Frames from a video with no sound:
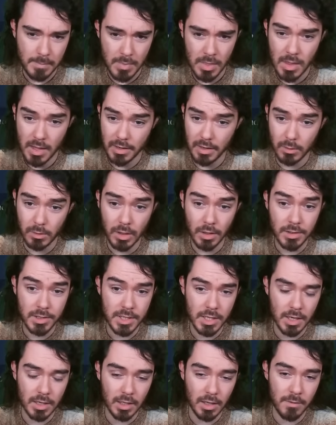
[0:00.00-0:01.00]
Like, I would
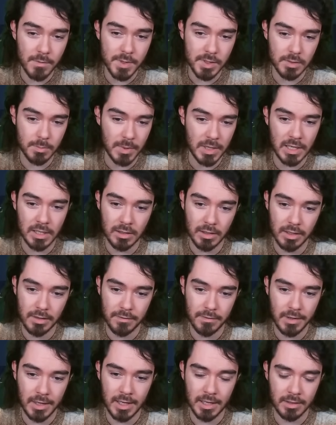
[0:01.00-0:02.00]
honestly, I'd love the speed
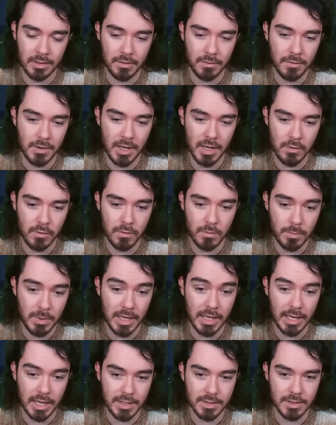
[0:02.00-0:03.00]
cliff and the five
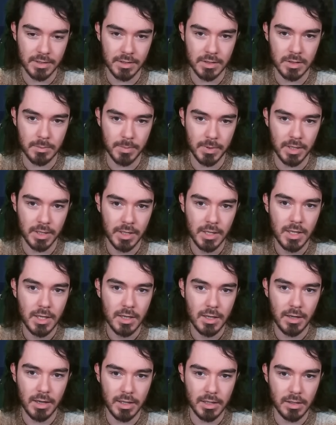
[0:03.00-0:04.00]
big essence, but
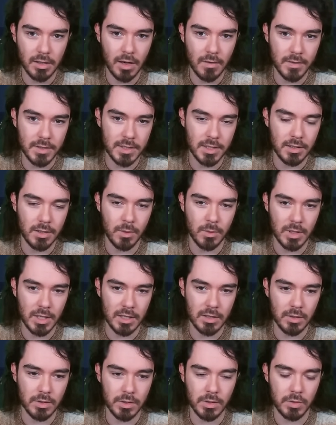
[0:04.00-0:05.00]
I obviously don't need
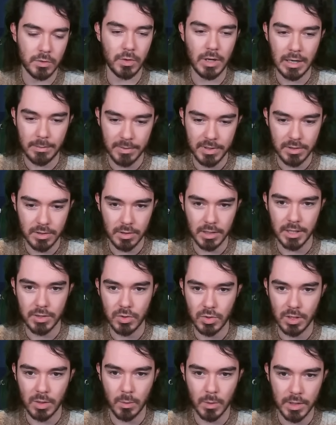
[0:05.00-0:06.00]
those. Those fragments are
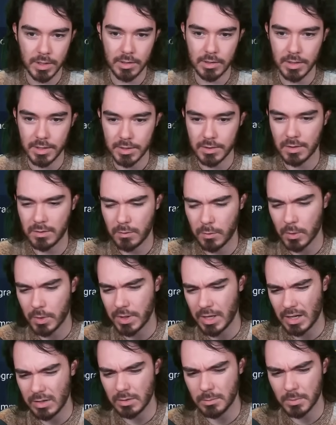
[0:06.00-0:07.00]
literally worthless. So
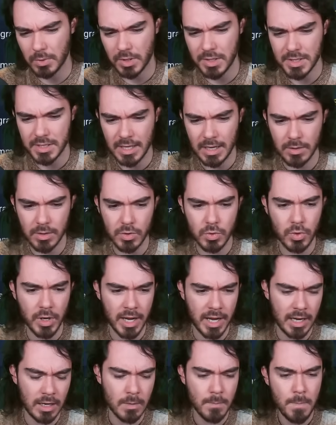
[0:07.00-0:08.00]
4,000 points down the
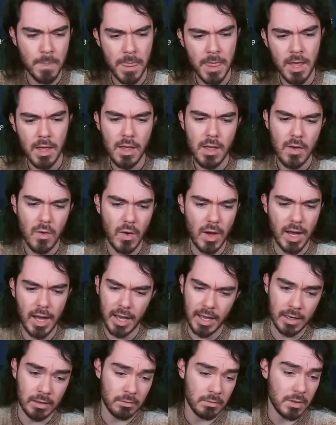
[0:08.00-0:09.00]
drain. Uh,
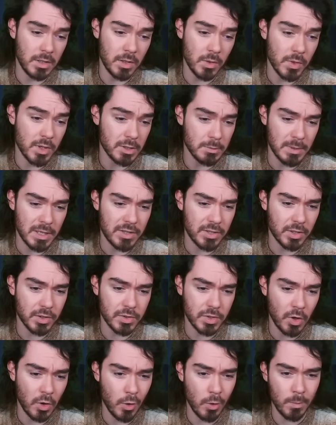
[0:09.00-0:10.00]
and you know, there's mythical
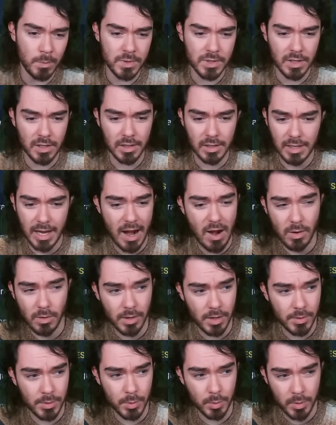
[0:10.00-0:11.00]
tomes and a
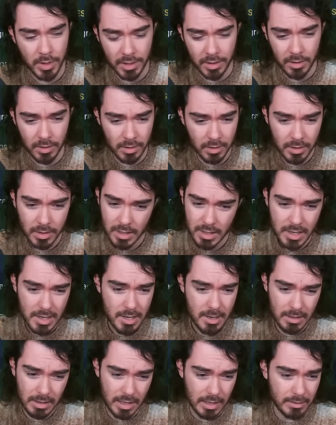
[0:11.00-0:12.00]
Carillon the Ringer.
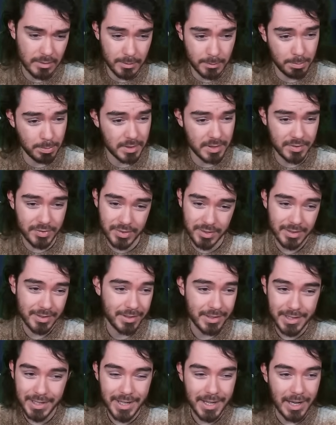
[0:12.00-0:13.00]
I
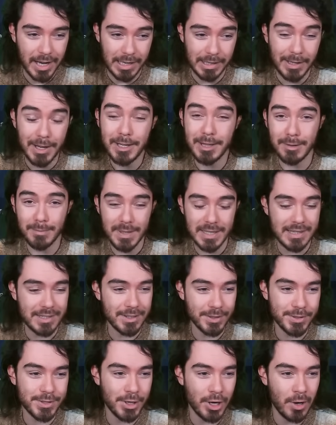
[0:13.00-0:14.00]
I like the
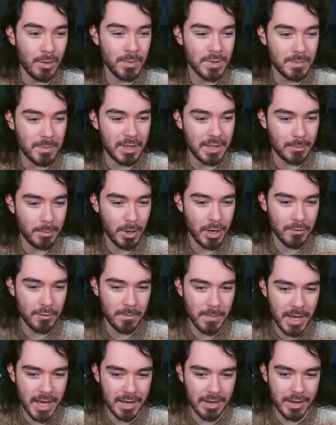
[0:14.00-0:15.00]
mythical tomes, but apart
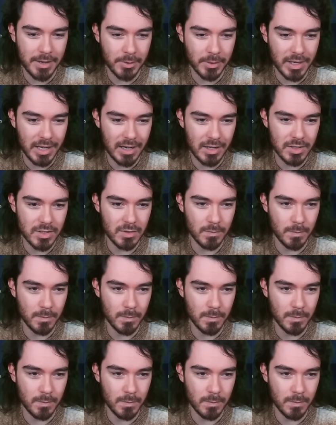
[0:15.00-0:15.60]
from that, I don't care too